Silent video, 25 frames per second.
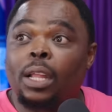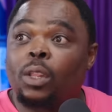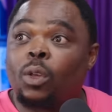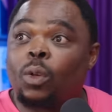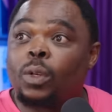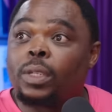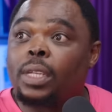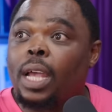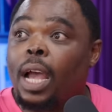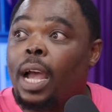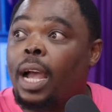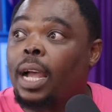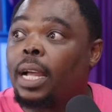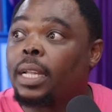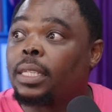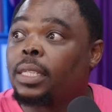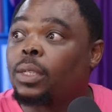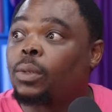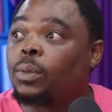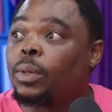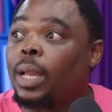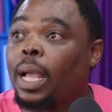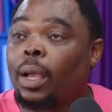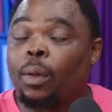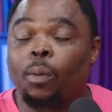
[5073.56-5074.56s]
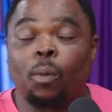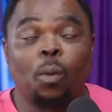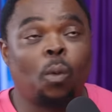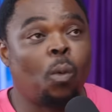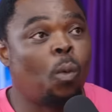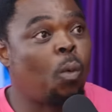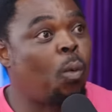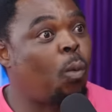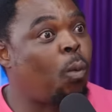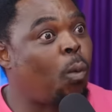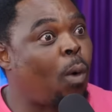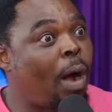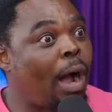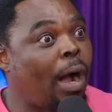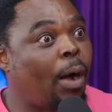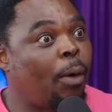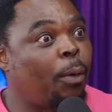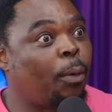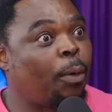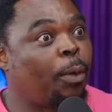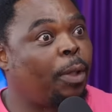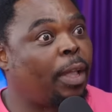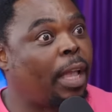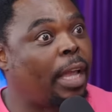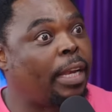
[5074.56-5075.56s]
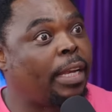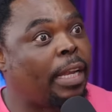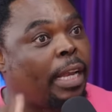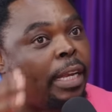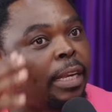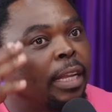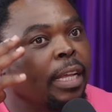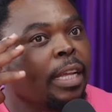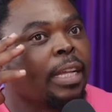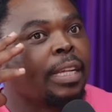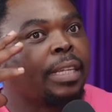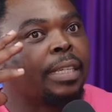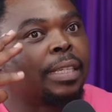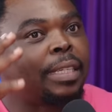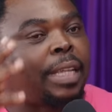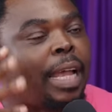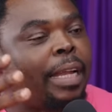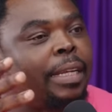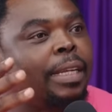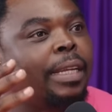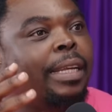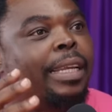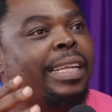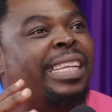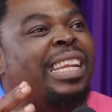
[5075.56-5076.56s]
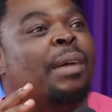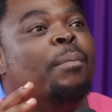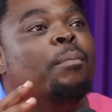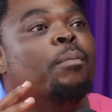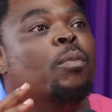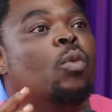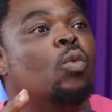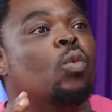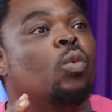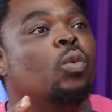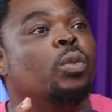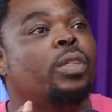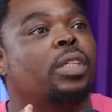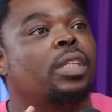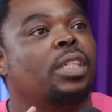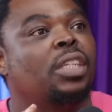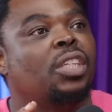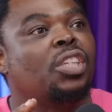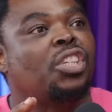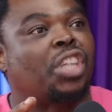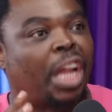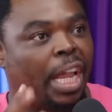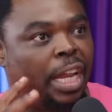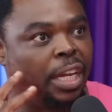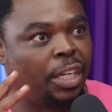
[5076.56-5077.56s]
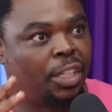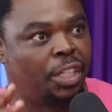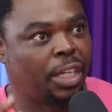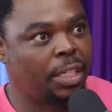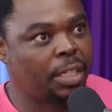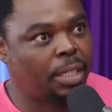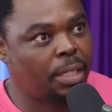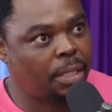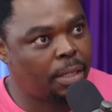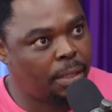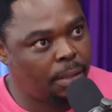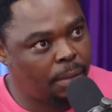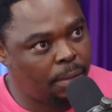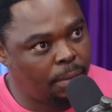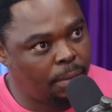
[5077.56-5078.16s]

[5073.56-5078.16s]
those hearts, like, wow. And then suddenly the mood changes.